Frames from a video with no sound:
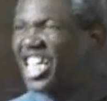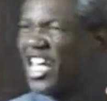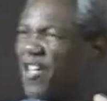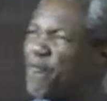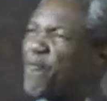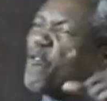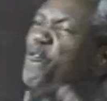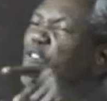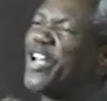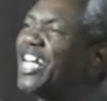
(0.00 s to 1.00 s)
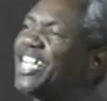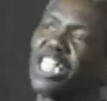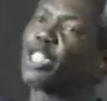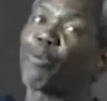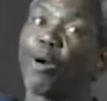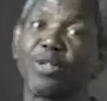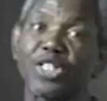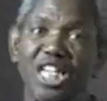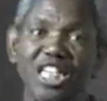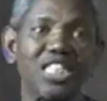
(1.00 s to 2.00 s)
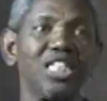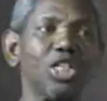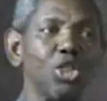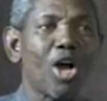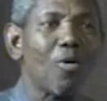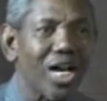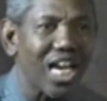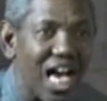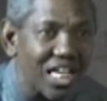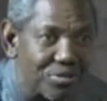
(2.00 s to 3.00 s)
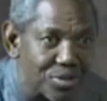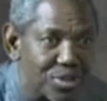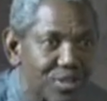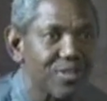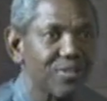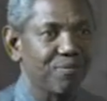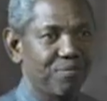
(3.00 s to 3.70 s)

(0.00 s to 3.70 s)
in fulfilling its promises to our lives.